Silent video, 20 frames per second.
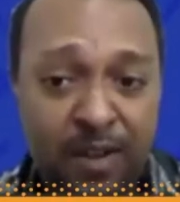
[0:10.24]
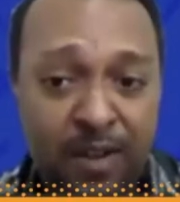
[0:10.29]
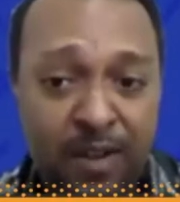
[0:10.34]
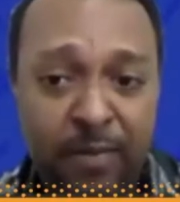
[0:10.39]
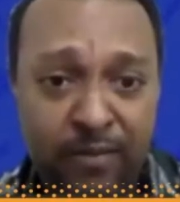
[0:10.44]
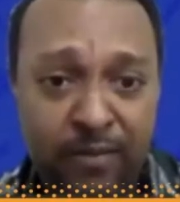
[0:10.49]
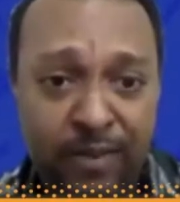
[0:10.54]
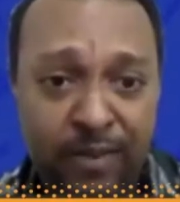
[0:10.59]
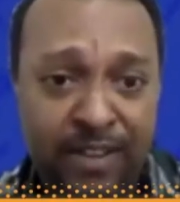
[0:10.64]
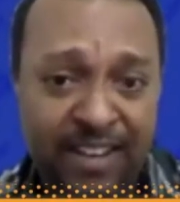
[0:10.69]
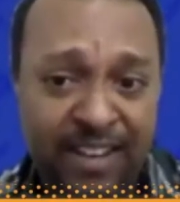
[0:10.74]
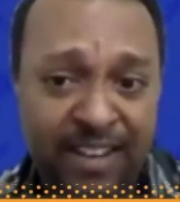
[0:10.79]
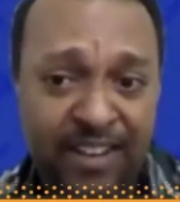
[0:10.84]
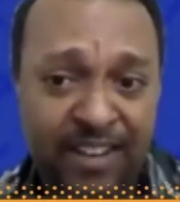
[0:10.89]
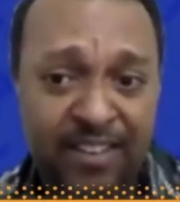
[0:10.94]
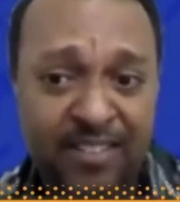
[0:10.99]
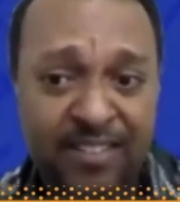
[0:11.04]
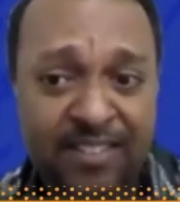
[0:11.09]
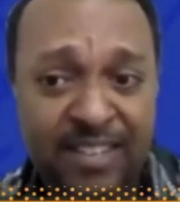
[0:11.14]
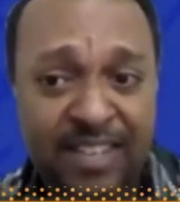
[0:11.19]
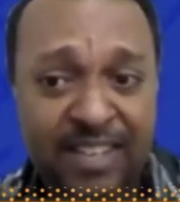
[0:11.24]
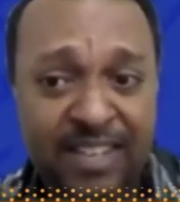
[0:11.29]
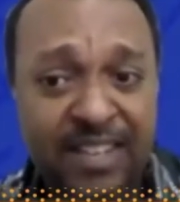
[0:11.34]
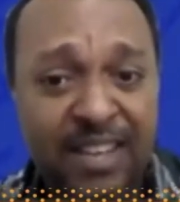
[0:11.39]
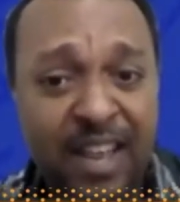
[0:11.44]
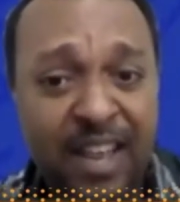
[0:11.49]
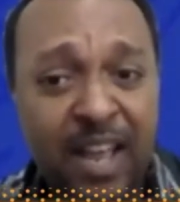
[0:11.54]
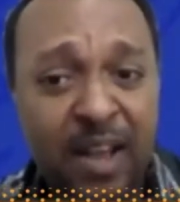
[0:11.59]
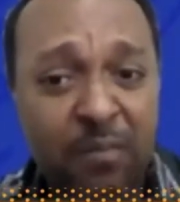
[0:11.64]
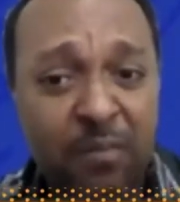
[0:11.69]
bit with setting the scene.
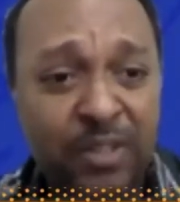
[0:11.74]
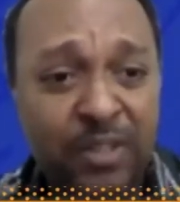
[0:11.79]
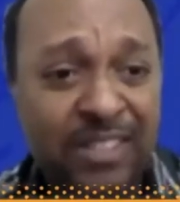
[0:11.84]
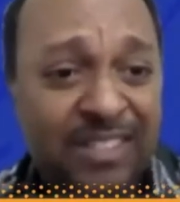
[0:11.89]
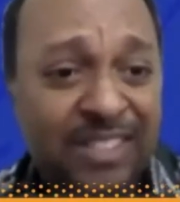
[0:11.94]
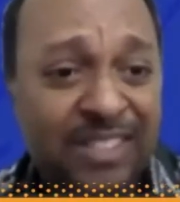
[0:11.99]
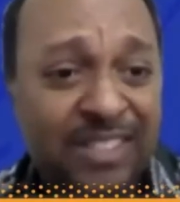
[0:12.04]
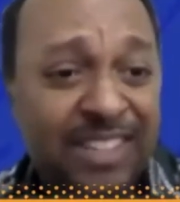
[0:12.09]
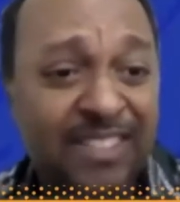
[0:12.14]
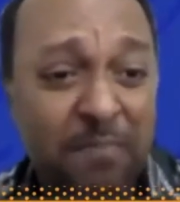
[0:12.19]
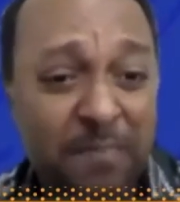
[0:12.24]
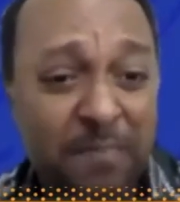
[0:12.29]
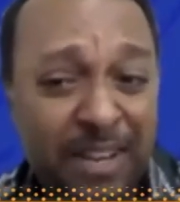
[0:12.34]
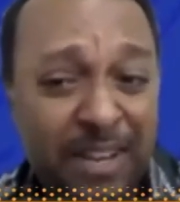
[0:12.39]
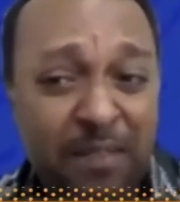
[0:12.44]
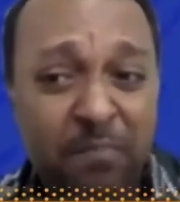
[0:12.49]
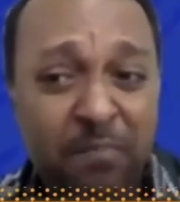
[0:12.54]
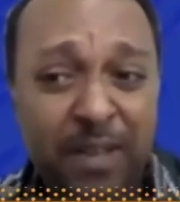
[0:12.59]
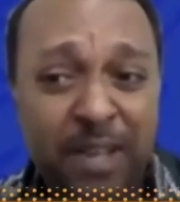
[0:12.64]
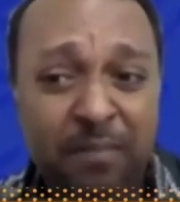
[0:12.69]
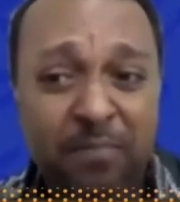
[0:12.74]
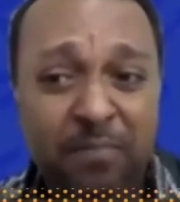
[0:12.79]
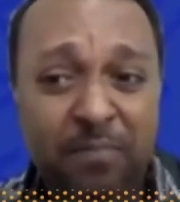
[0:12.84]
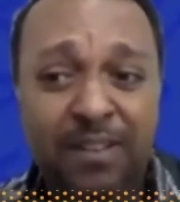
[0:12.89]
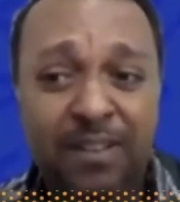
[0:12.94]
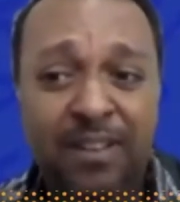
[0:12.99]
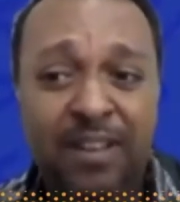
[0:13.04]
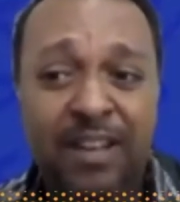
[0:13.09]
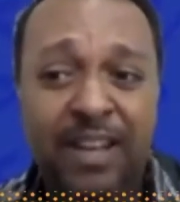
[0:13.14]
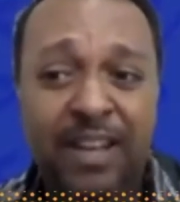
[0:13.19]
More than 6 million
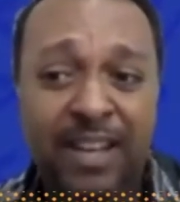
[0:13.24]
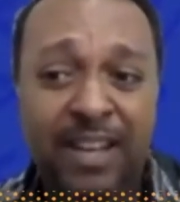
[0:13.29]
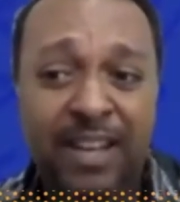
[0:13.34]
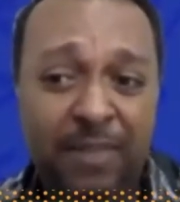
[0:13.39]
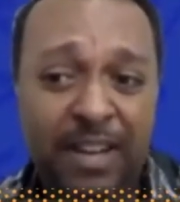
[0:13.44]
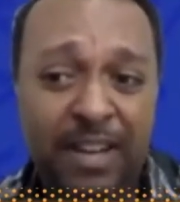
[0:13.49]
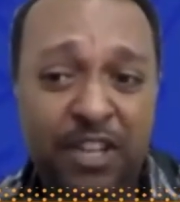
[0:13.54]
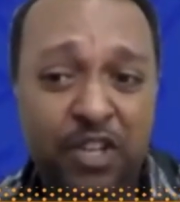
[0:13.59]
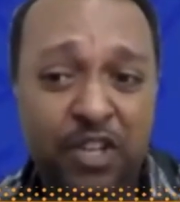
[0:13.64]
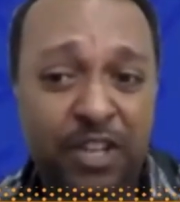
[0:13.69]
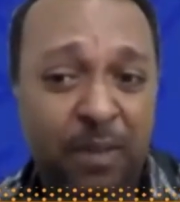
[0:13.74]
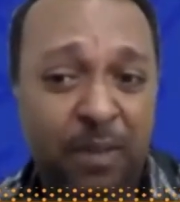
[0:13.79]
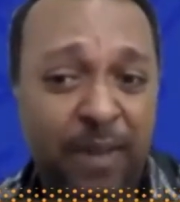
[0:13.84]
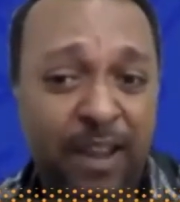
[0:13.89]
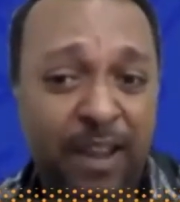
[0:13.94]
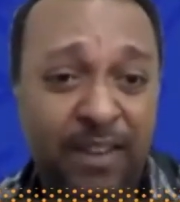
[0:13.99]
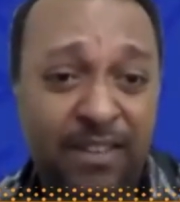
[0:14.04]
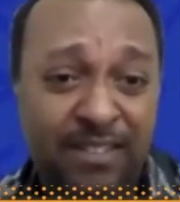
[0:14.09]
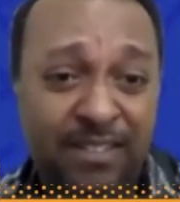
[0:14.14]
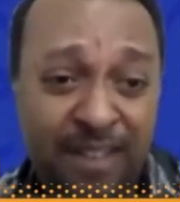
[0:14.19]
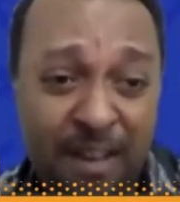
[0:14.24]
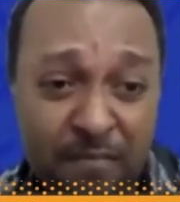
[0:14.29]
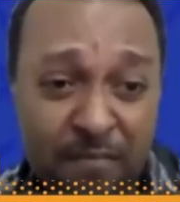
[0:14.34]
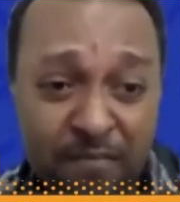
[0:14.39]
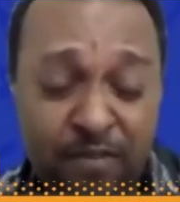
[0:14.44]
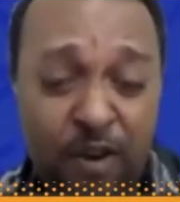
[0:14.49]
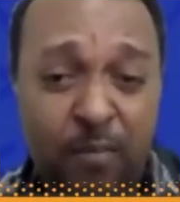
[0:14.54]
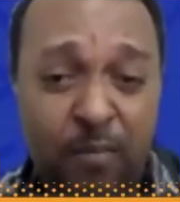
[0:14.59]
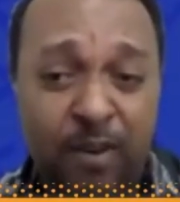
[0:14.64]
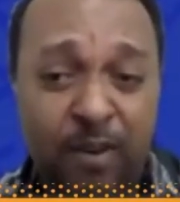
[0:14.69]
people in Malaysia depend on some
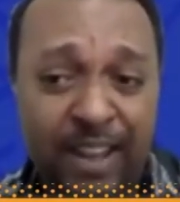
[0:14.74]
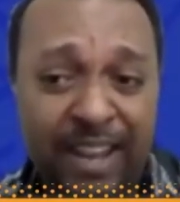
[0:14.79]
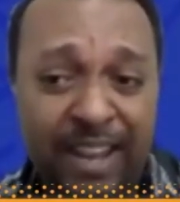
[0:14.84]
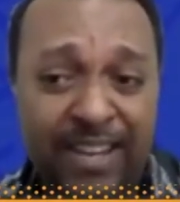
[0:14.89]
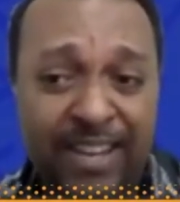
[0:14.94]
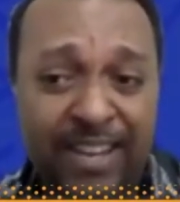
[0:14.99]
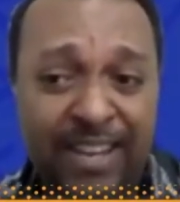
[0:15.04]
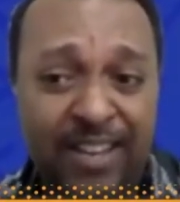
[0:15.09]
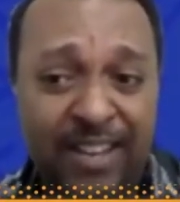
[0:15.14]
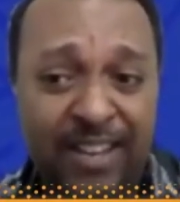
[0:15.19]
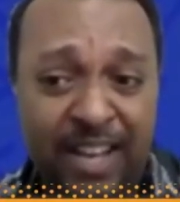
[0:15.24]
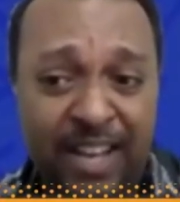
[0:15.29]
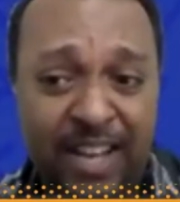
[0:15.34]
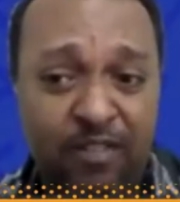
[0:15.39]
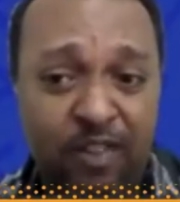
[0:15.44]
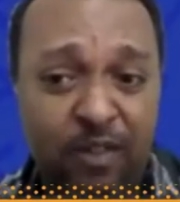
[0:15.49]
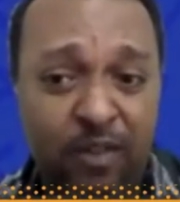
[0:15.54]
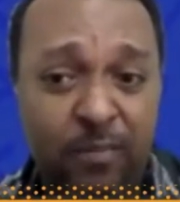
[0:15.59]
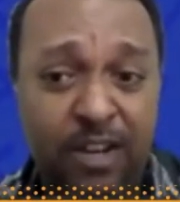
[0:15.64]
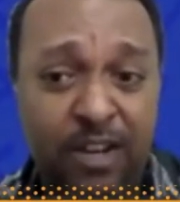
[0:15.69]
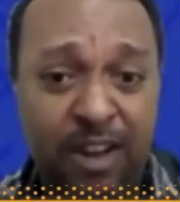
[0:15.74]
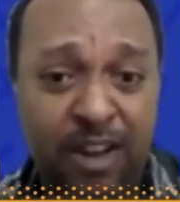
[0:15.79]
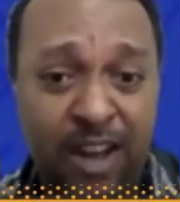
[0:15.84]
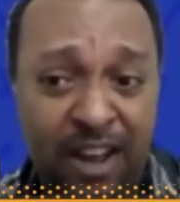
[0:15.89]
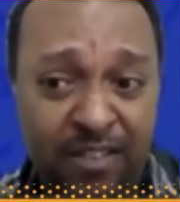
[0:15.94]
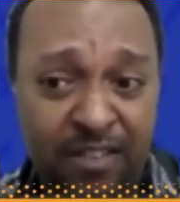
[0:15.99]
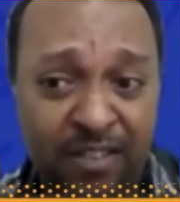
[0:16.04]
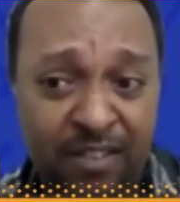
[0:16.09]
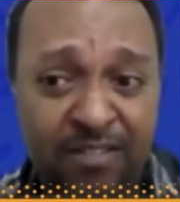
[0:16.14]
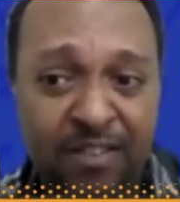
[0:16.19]
form of aid, either government or
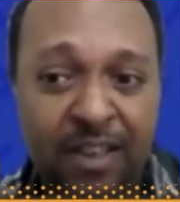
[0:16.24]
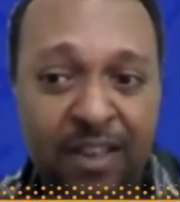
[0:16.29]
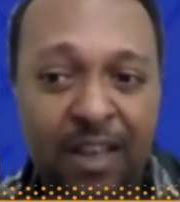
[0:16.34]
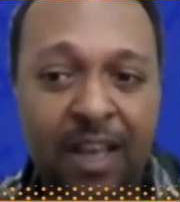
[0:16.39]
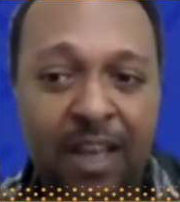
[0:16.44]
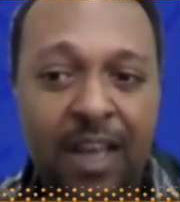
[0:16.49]
others.